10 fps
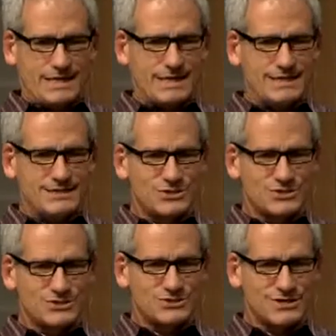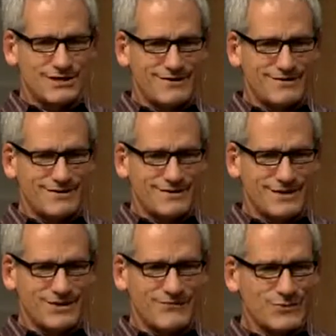he just shared, I
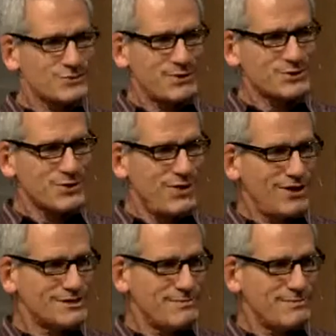think, the four spiritual laws.